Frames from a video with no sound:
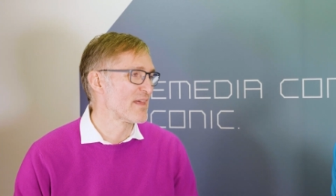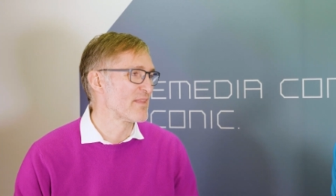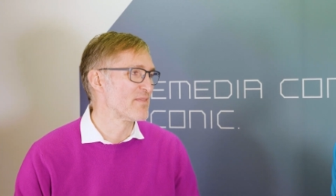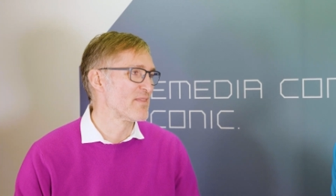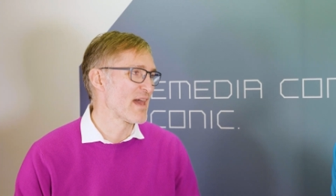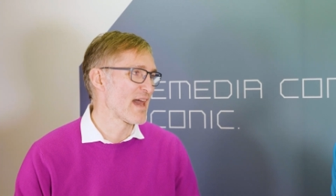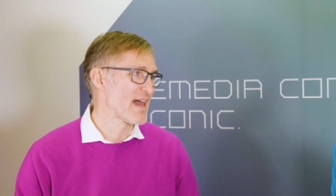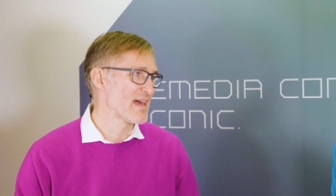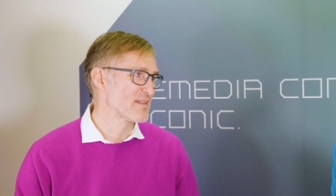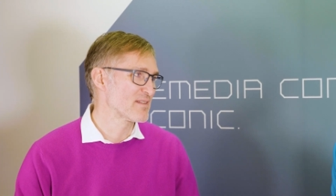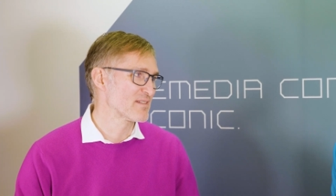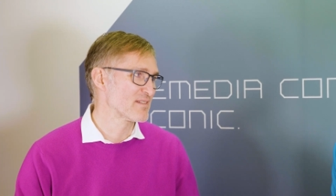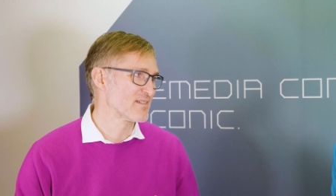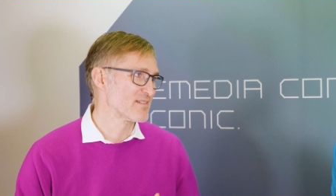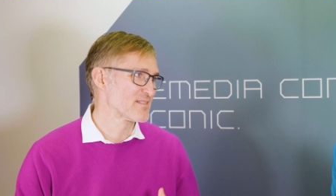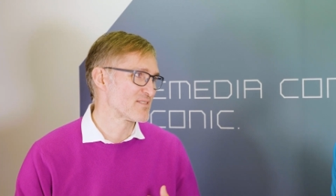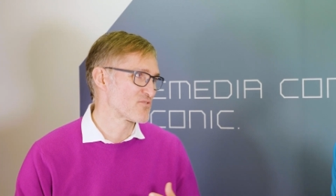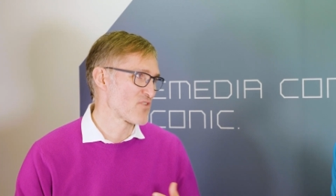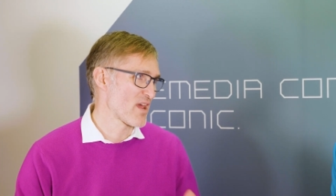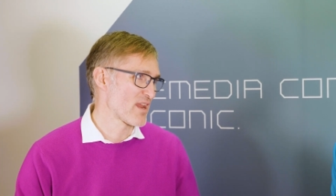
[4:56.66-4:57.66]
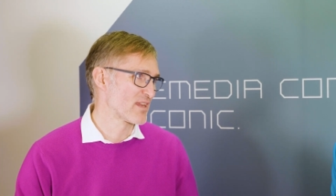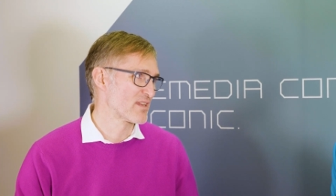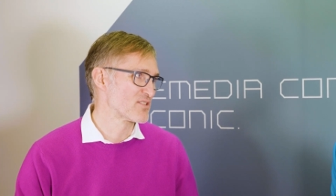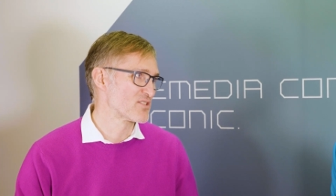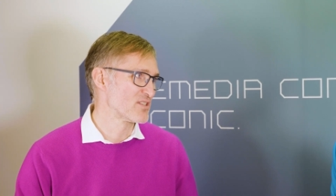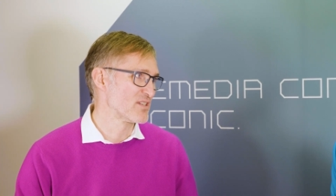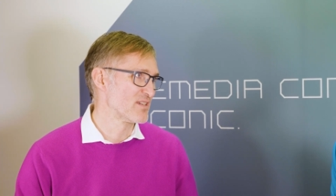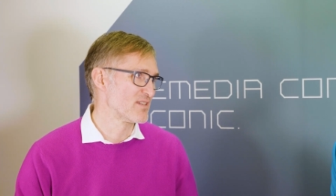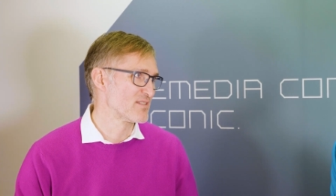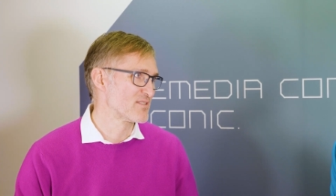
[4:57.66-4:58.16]
that that
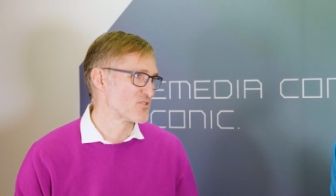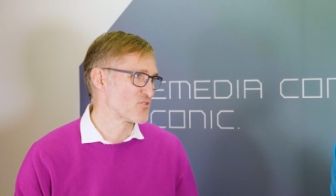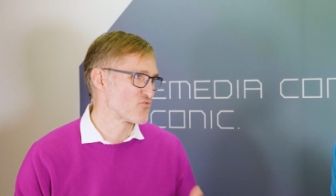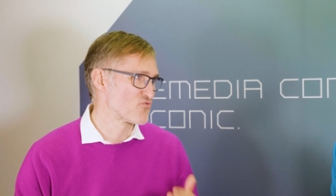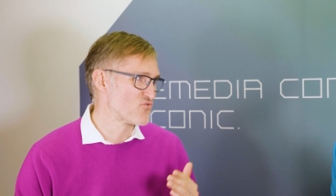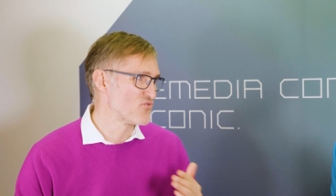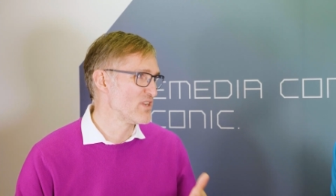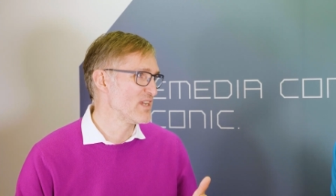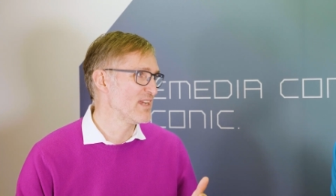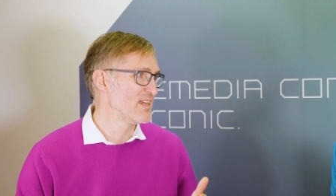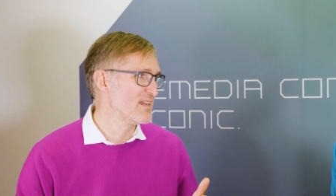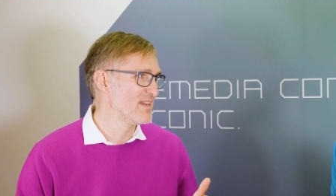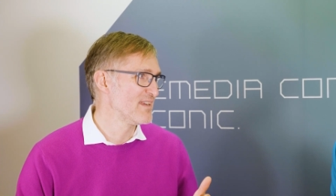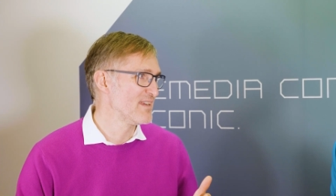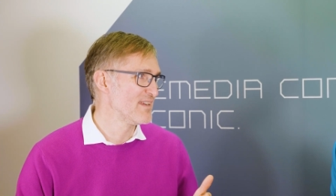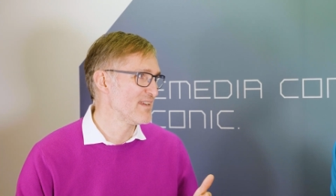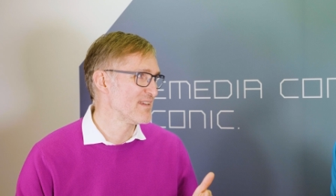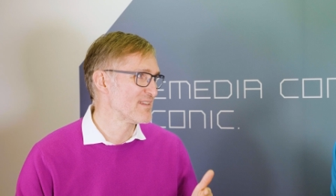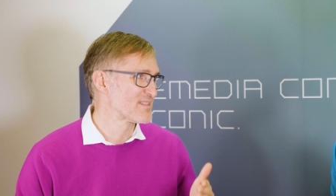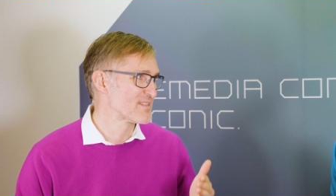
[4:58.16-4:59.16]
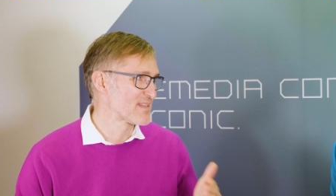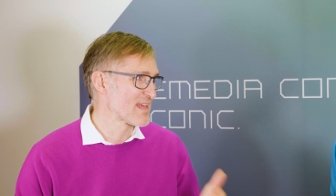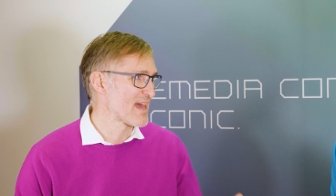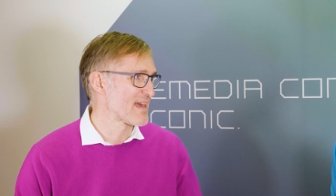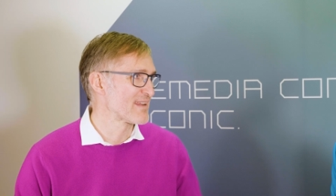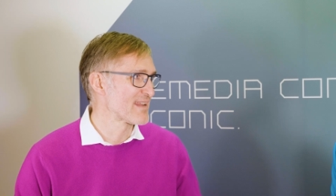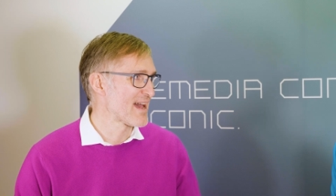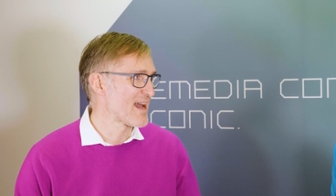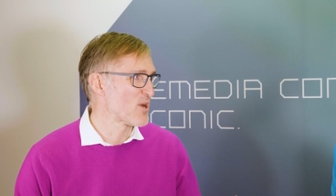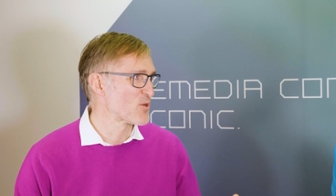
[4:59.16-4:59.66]
strategy to really
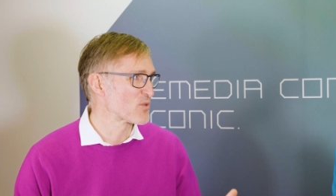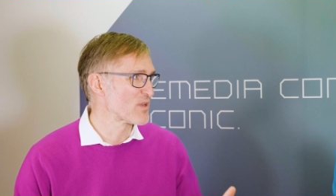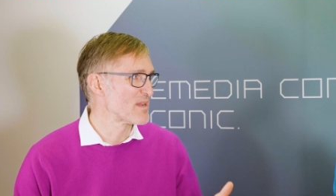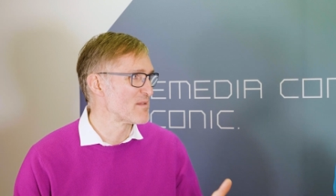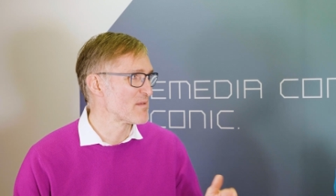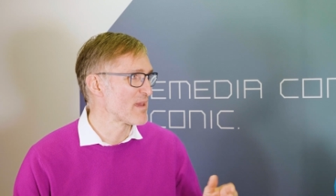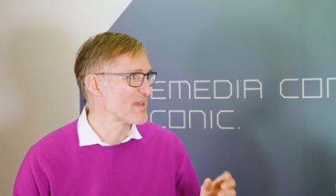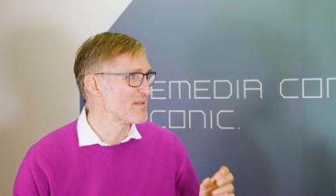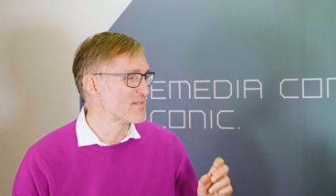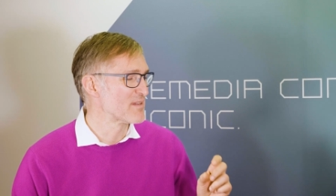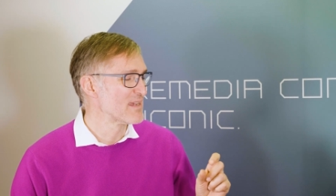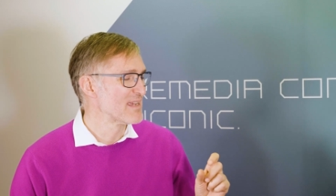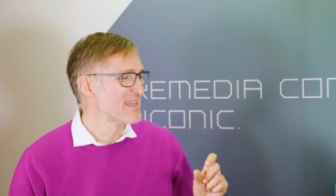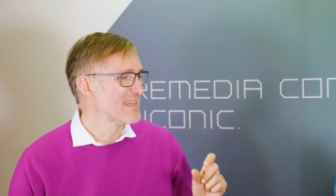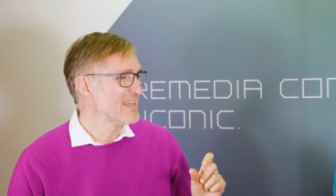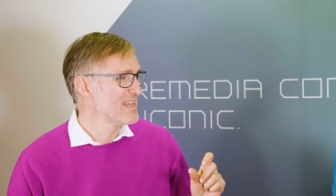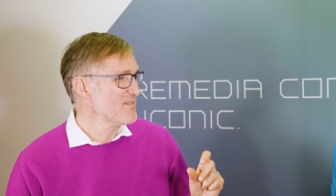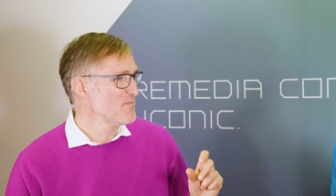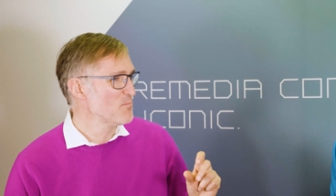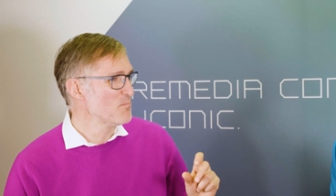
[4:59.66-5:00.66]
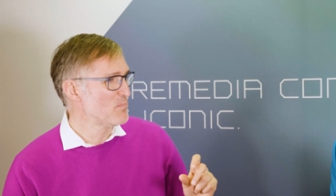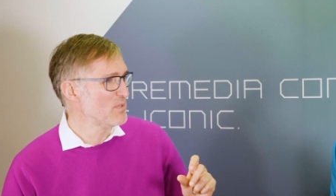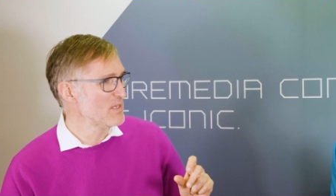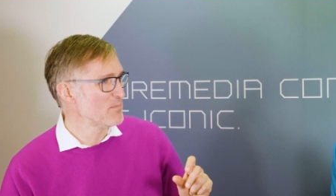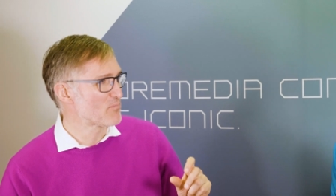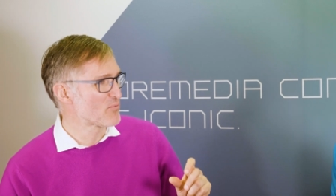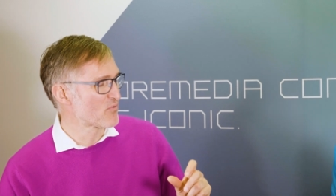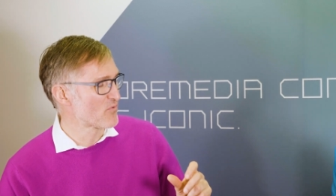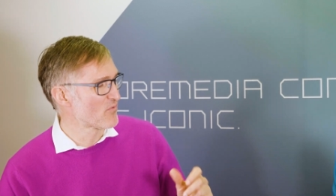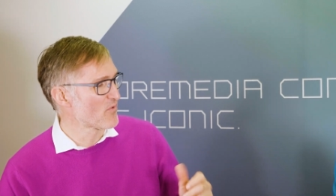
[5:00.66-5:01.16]
stand out and, mm. and even
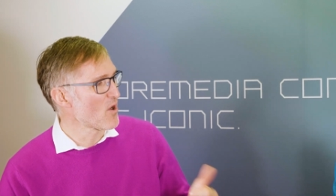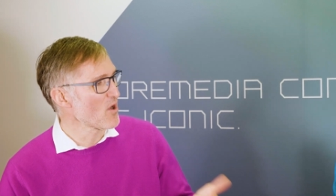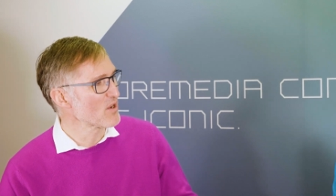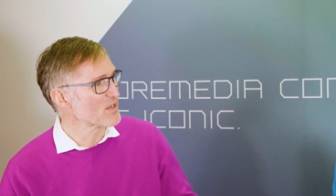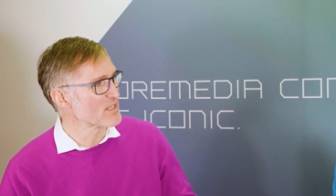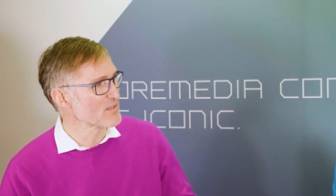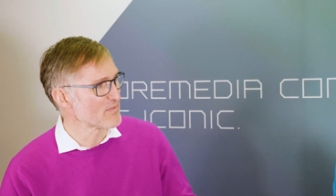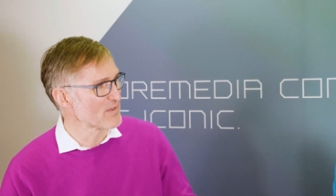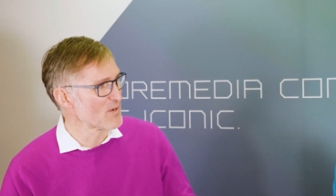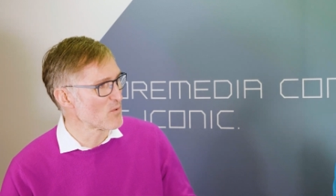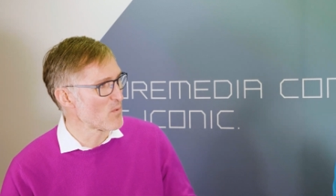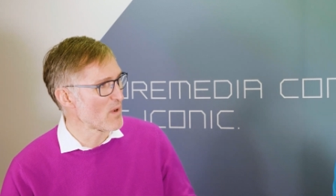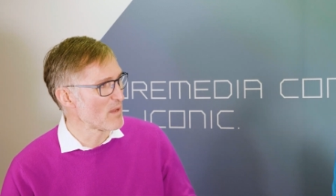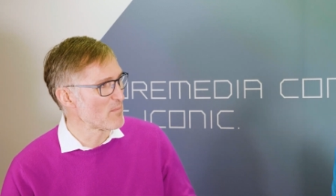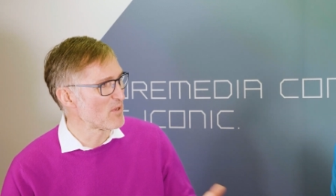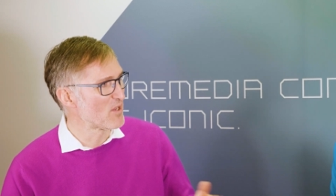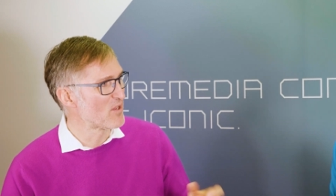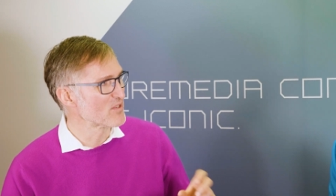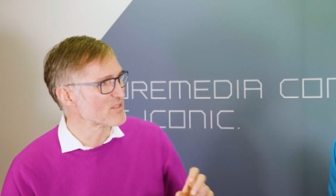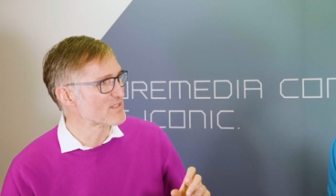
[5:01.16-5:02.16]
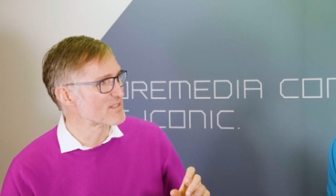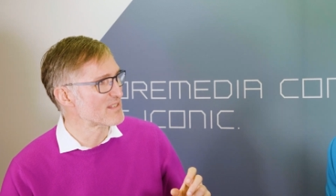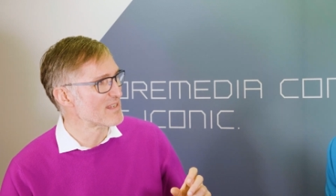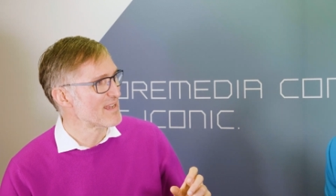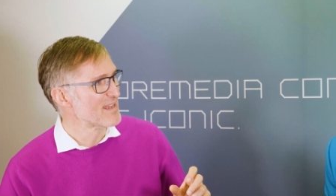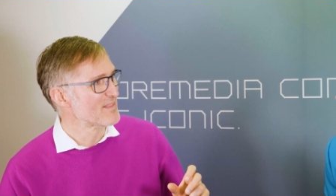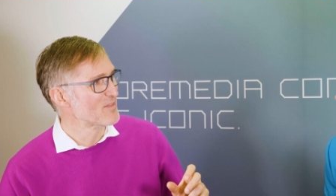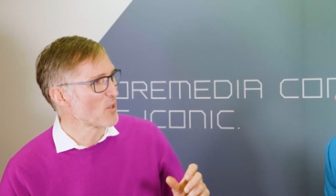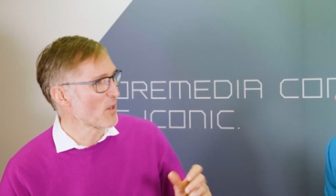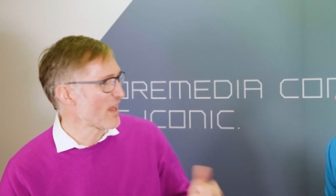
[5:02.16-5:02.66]
be provocative in a way, because
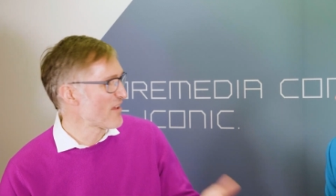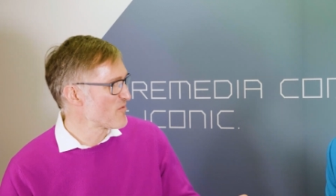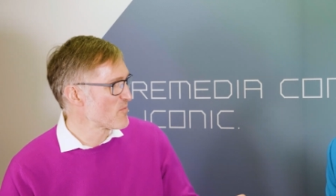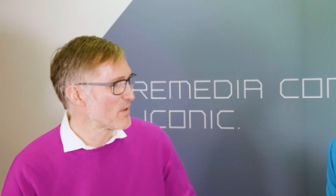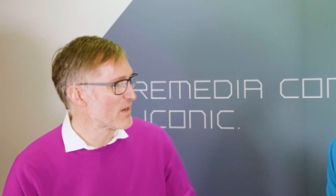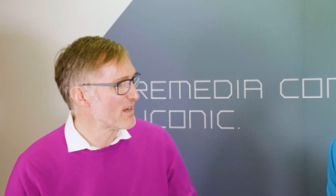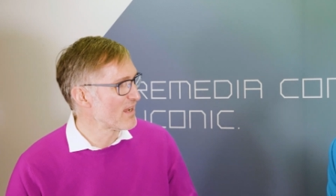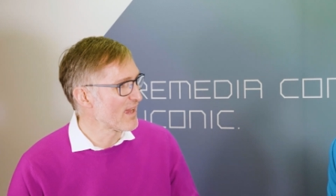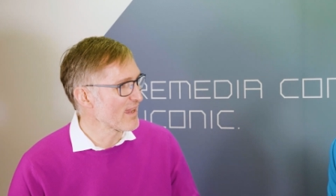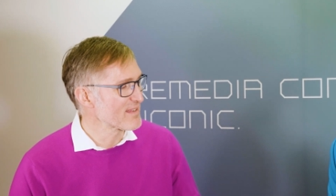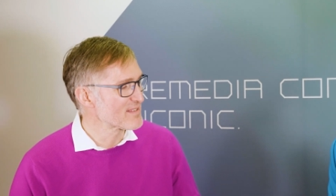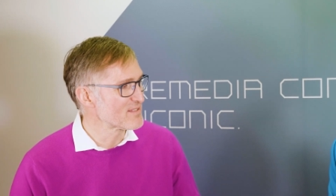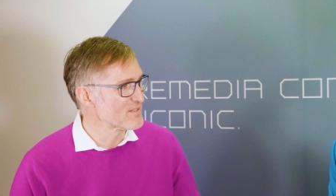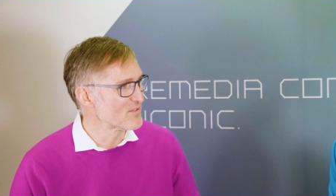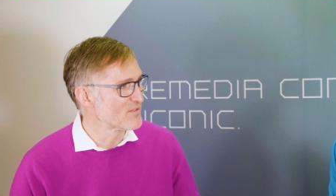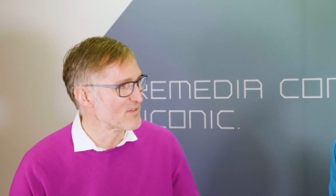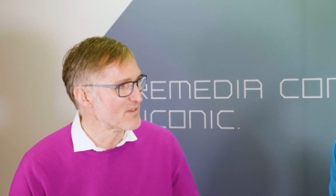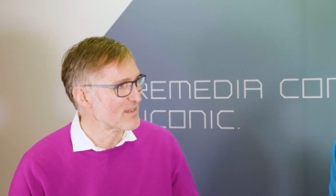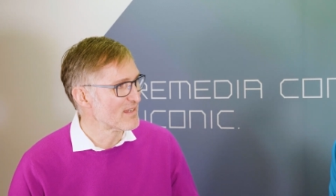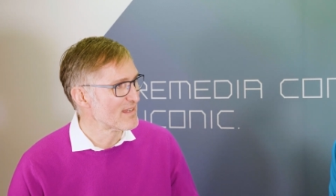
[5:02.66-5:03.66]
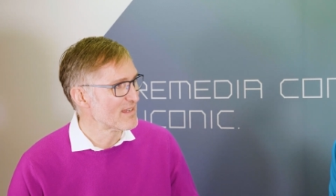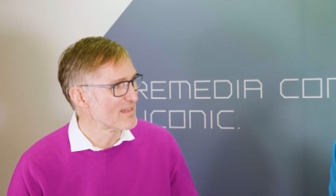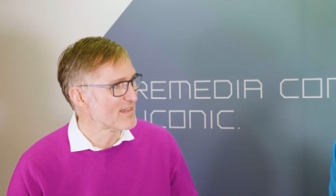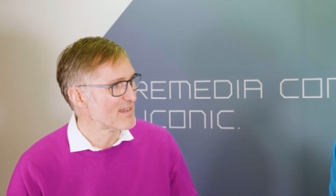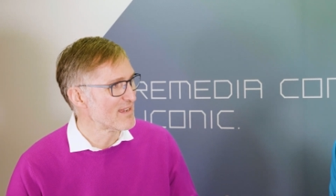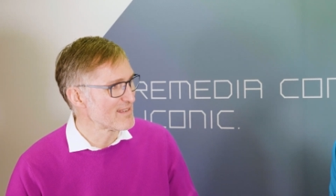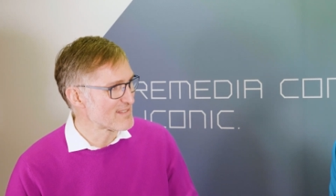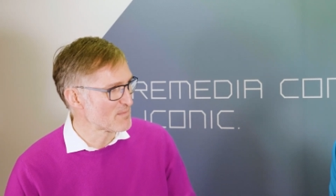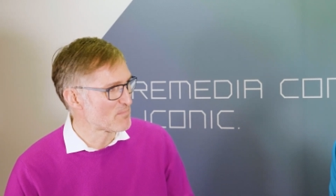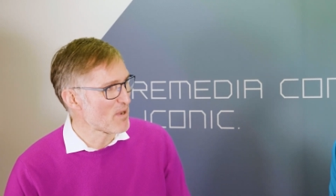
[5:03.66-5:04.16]
yeah. not everybody likes you, yeah.
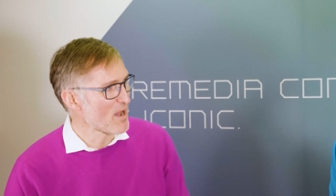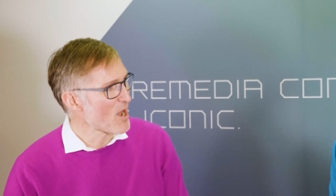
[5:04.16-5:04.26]
is a